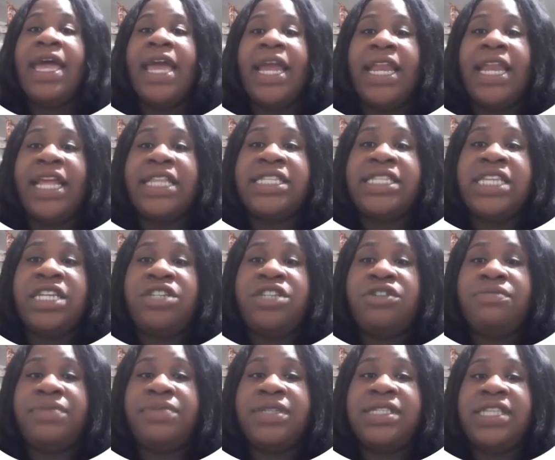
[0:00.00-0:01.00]
in a
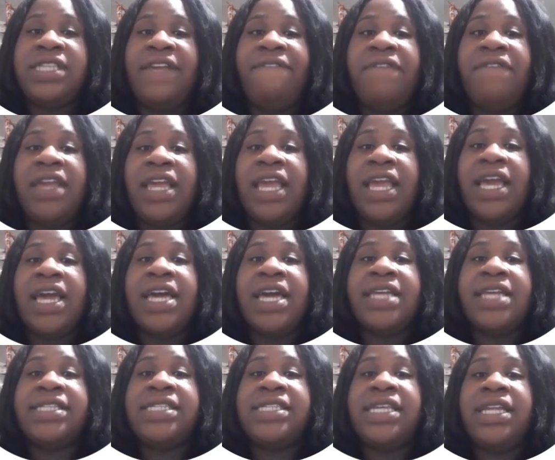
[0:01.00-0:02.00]
tissue-specific and
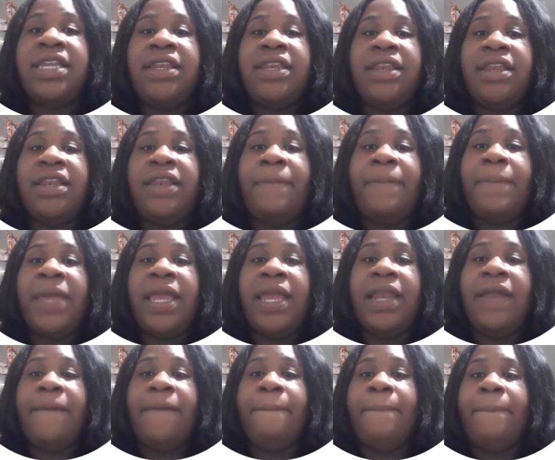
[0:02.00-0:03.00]

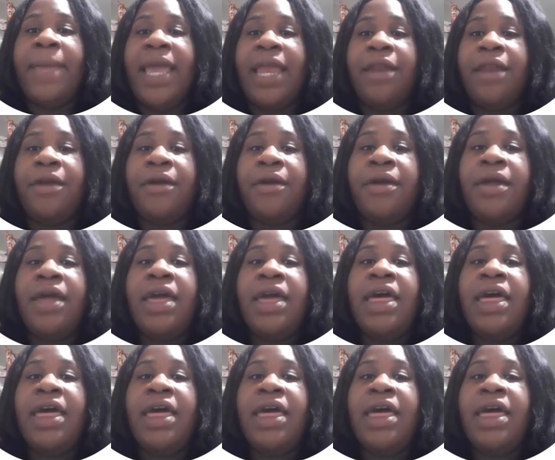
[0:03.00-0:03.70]
content-dependent manner,